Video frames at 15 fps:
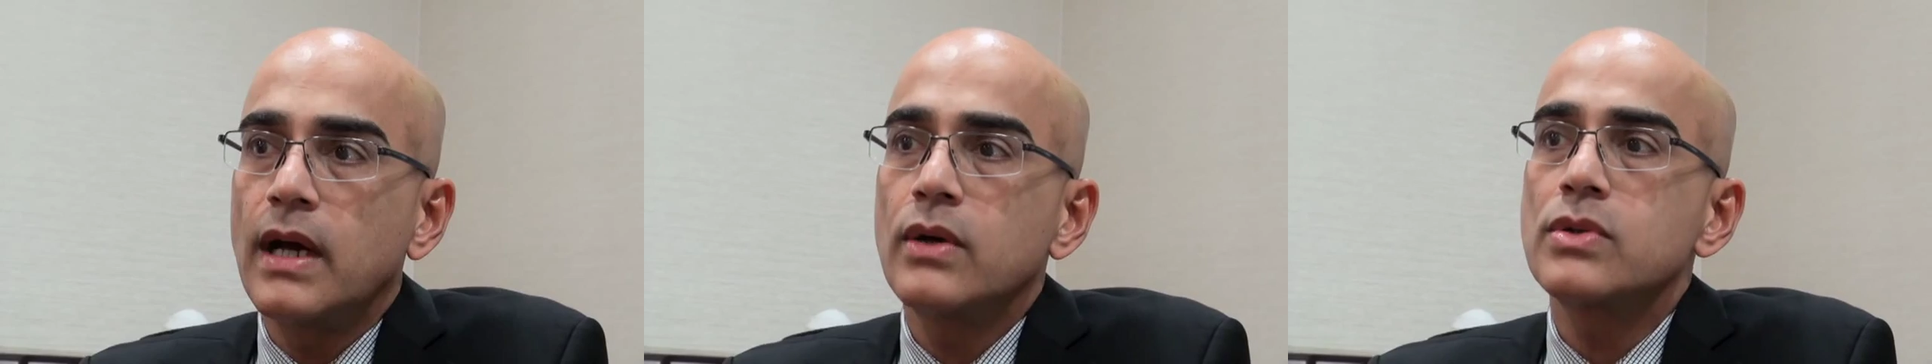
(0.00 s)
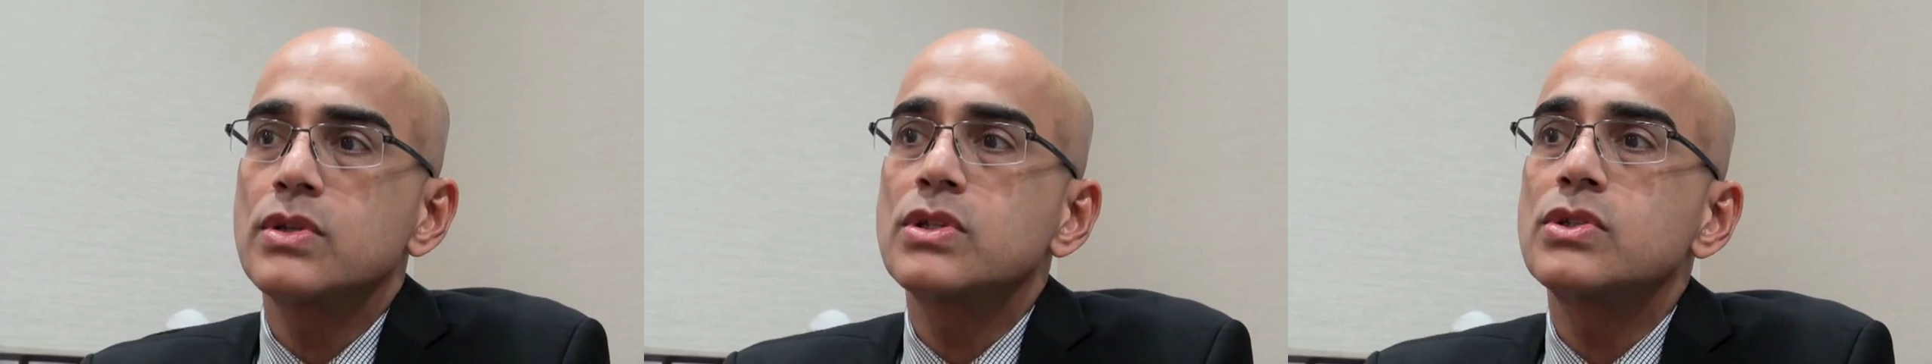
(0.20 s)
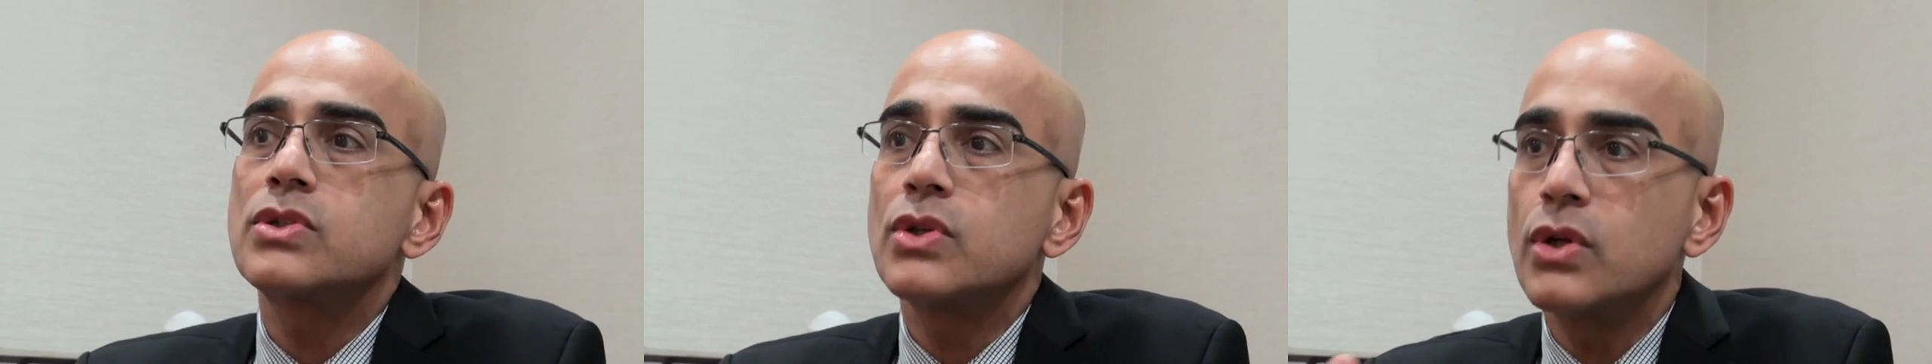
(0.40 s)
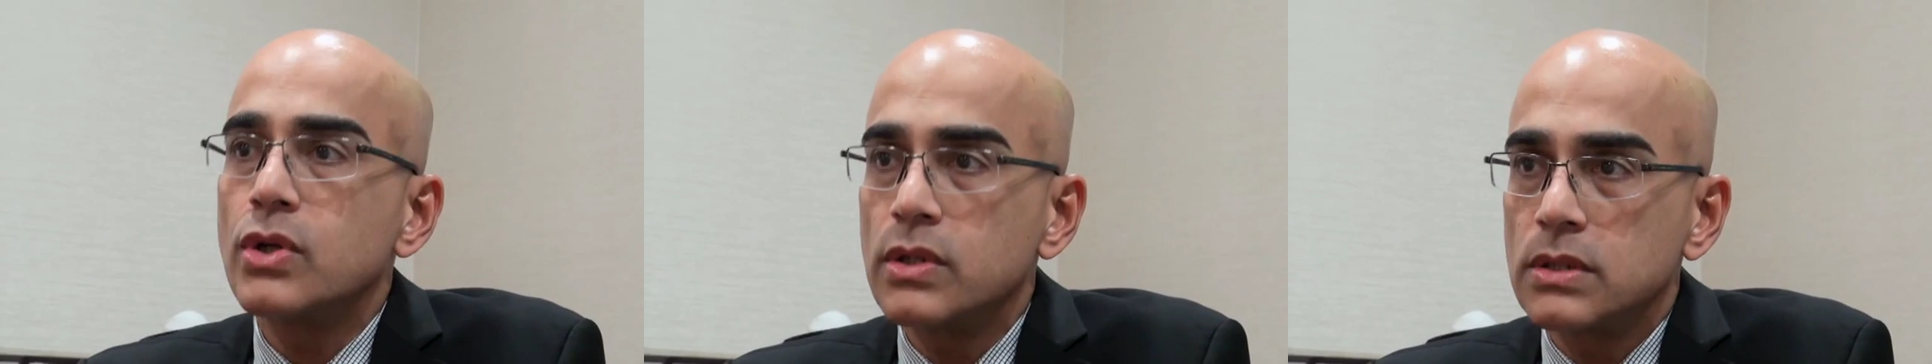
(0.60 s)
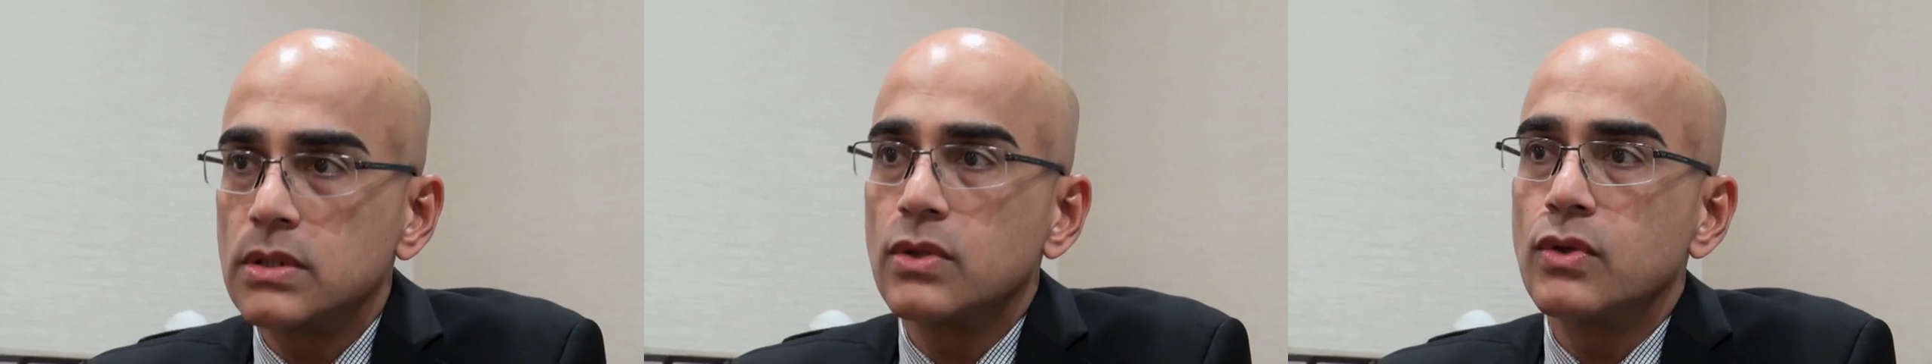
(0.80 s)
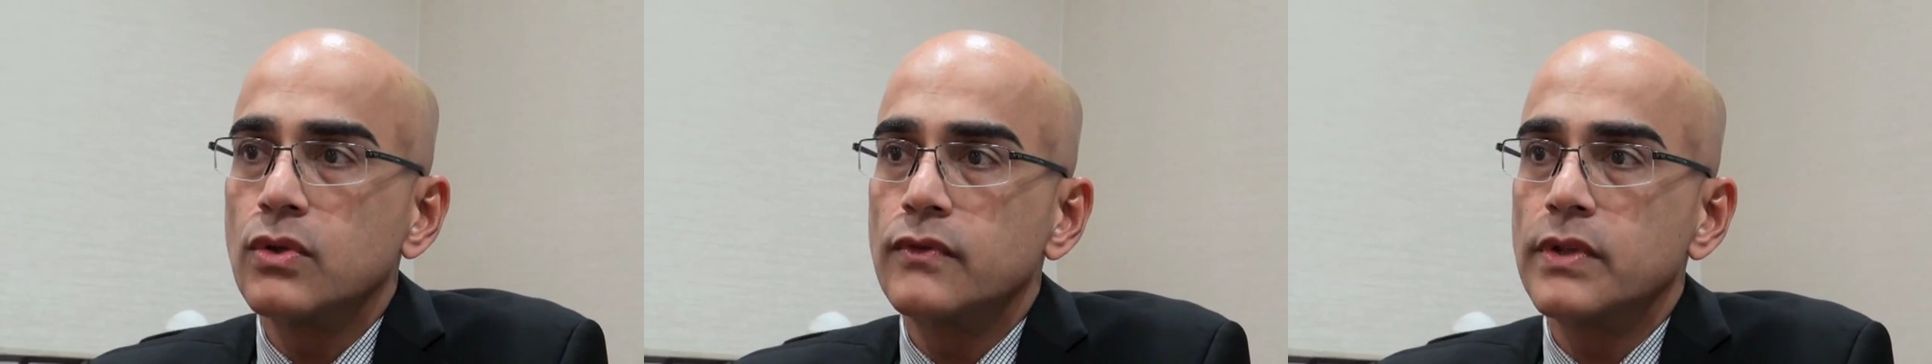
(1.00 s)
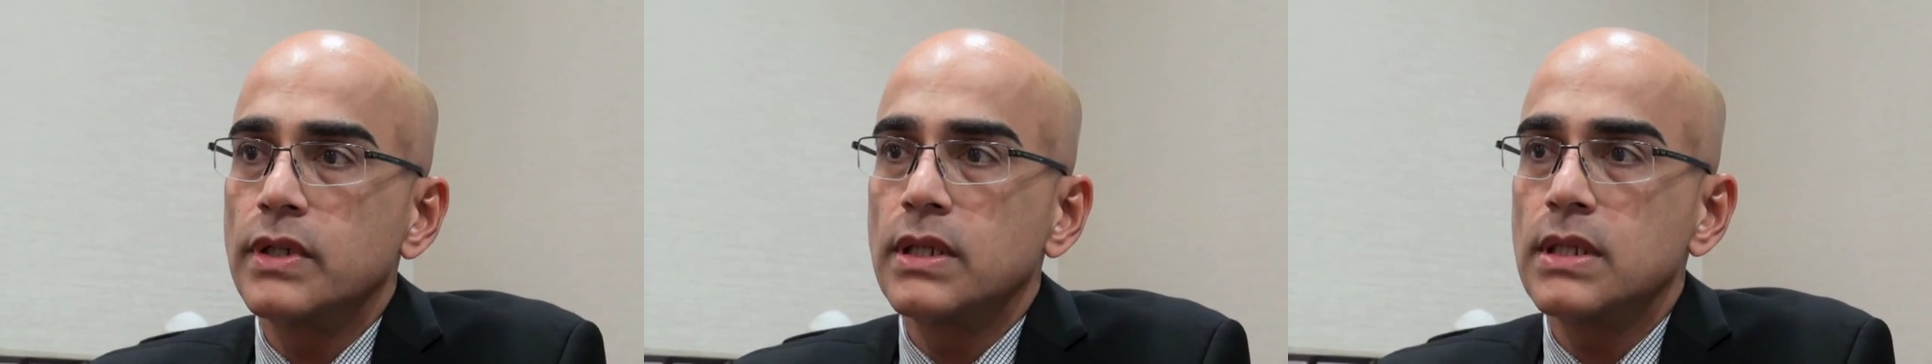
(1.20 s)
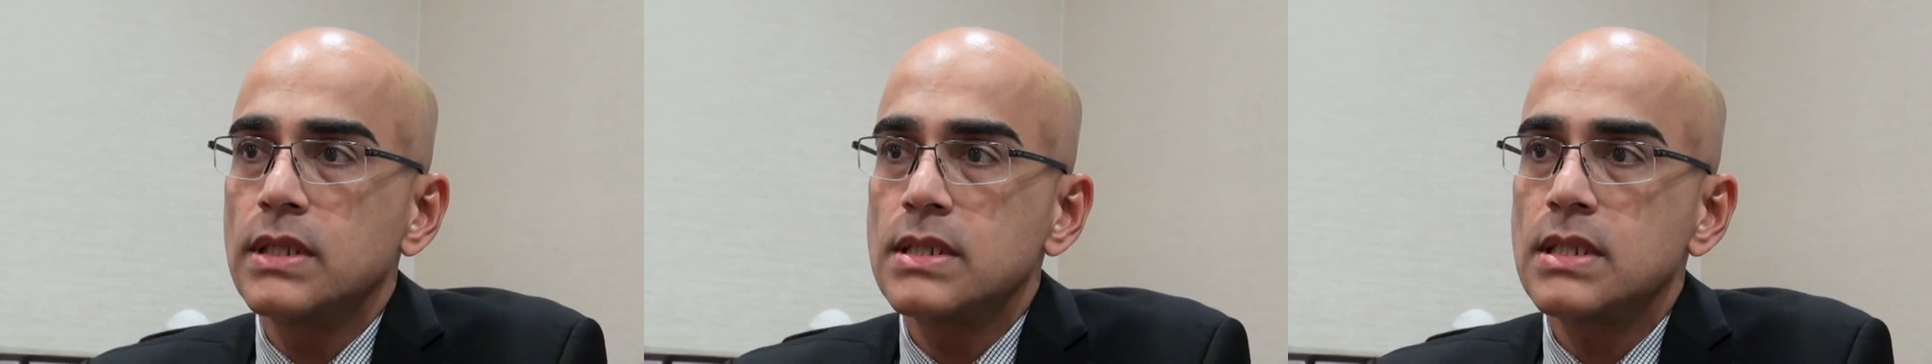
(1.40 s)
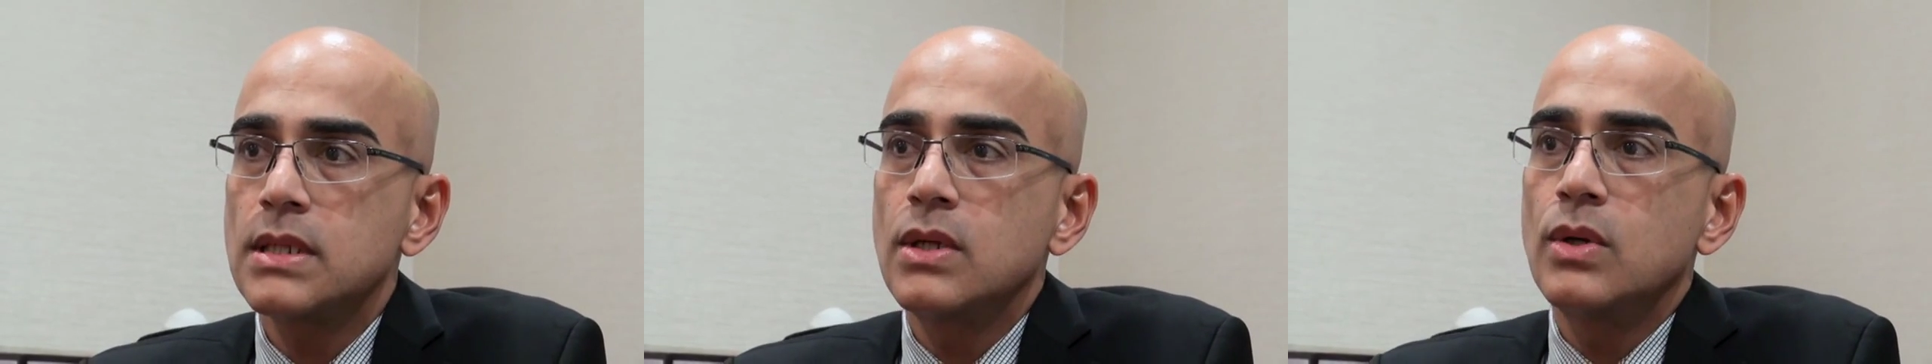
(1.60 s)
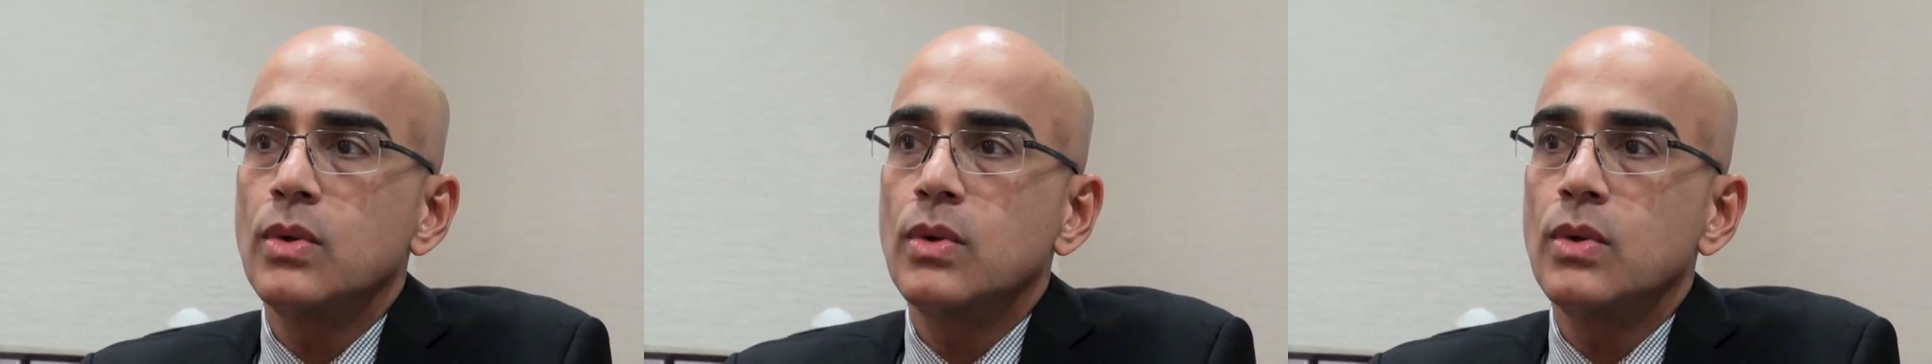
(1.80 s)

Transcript: how strong the ovary is,